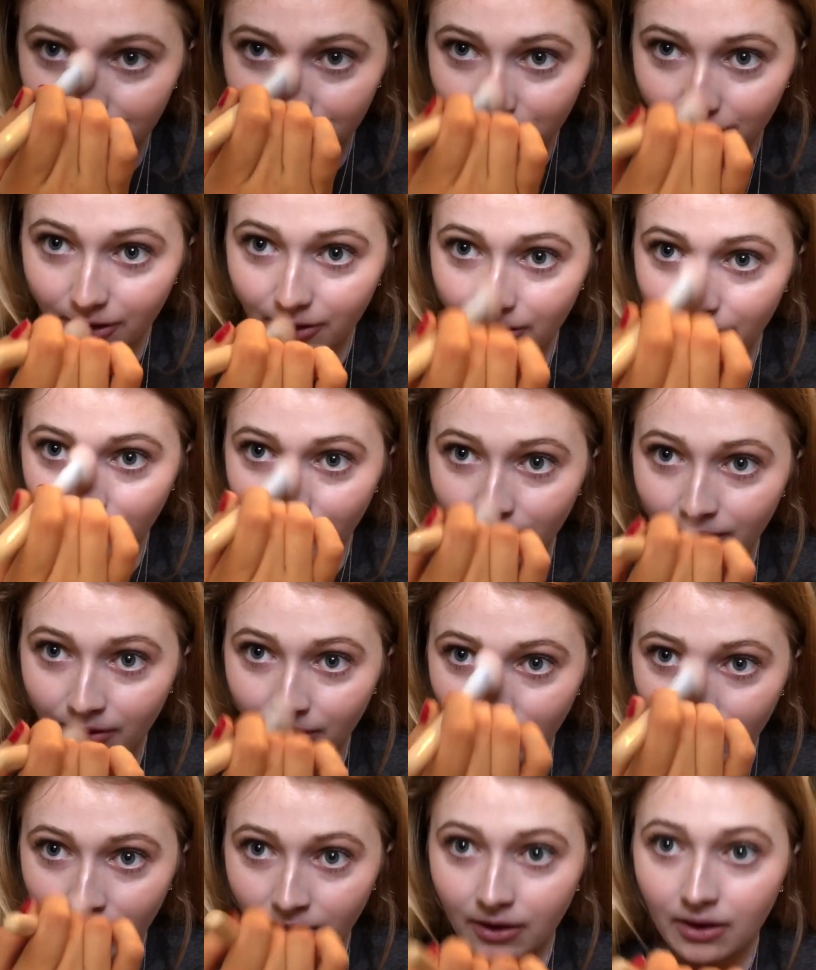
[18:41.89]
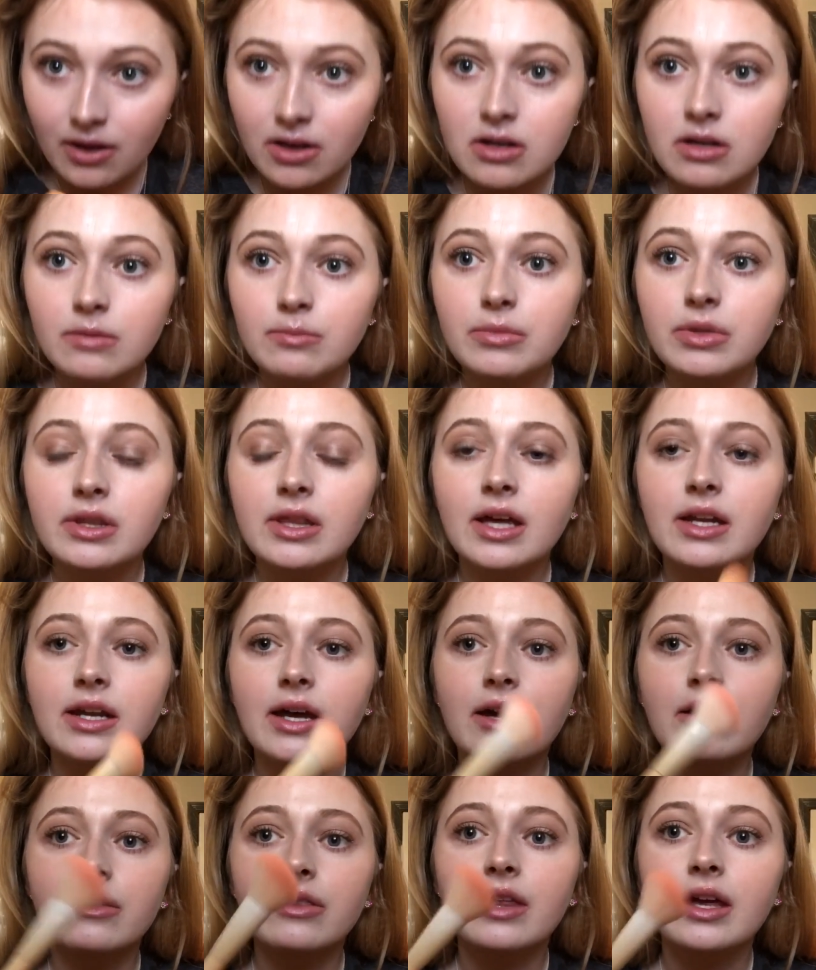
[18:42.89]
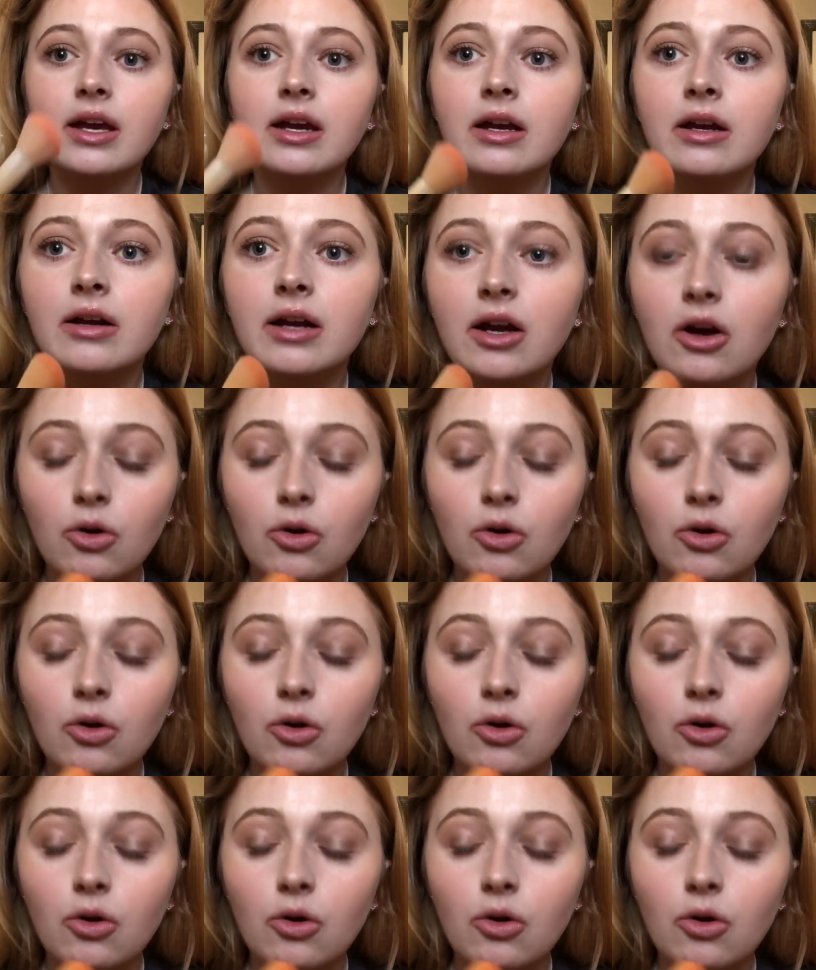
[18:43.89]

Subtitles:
So put that down there.